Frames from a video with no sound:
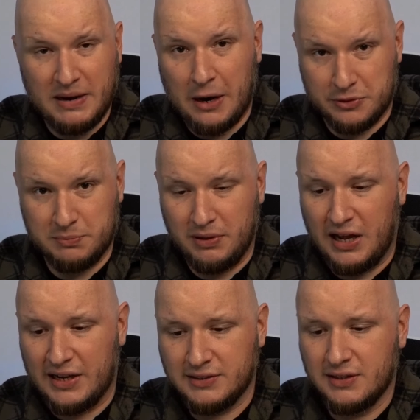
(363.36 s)
power
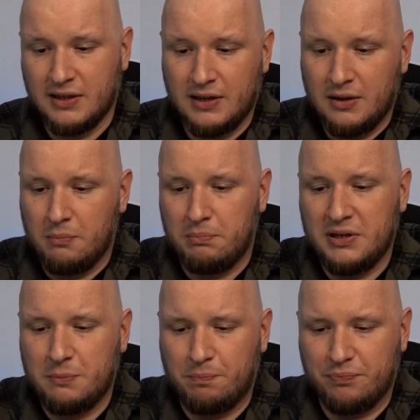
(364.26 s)
supplies,
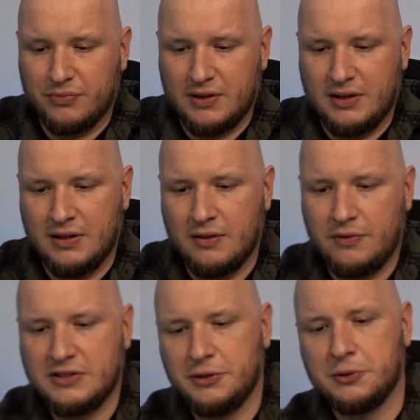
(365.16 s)
but
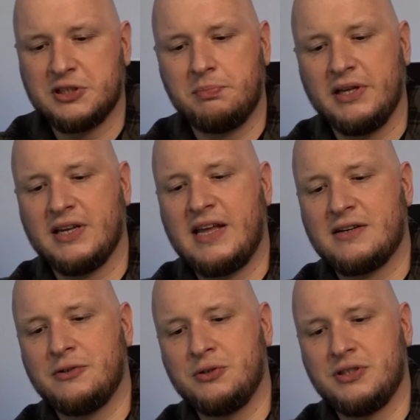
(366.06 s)
these little split
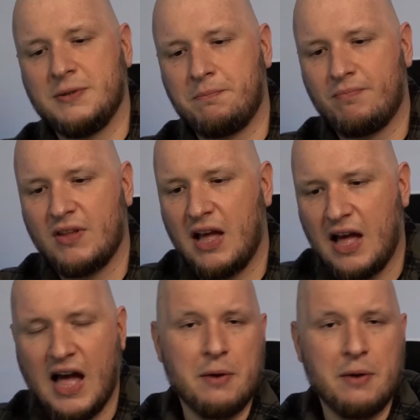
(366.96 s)
connectors, I